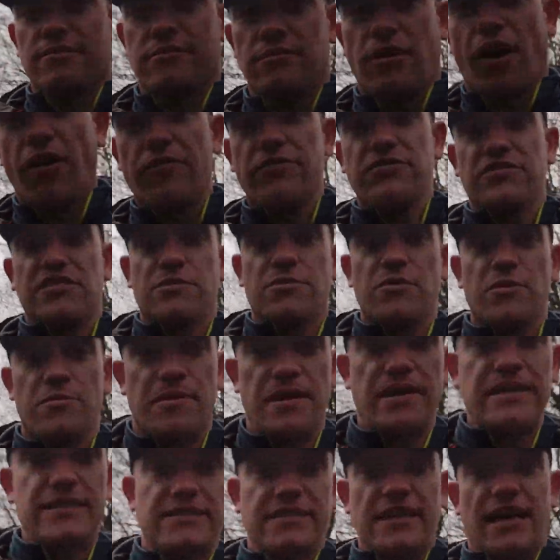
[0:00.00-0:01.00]
Obviously we're
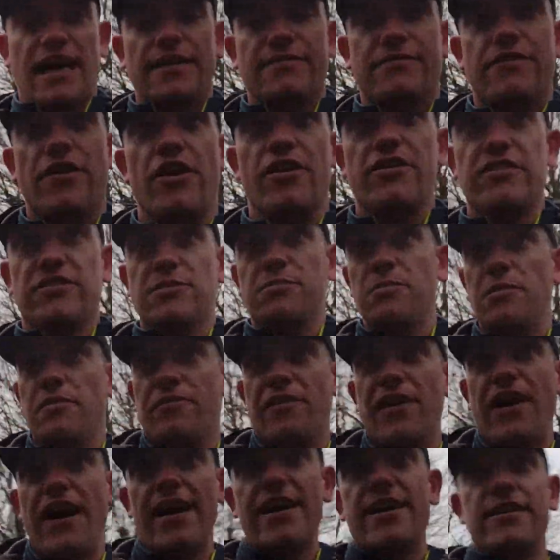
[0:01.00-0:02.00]
being diverted. To be
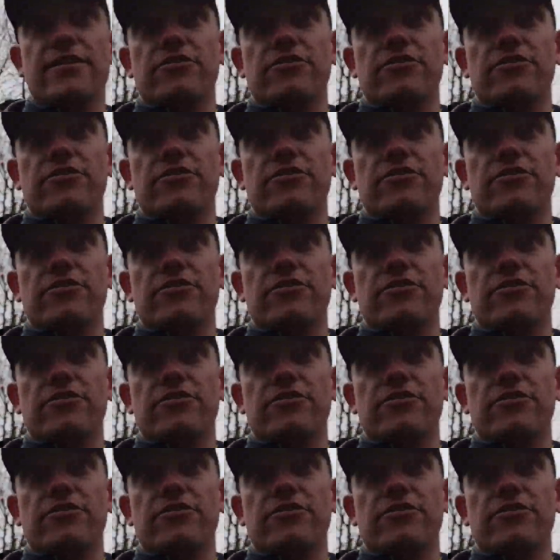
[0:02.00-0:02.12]
fair, you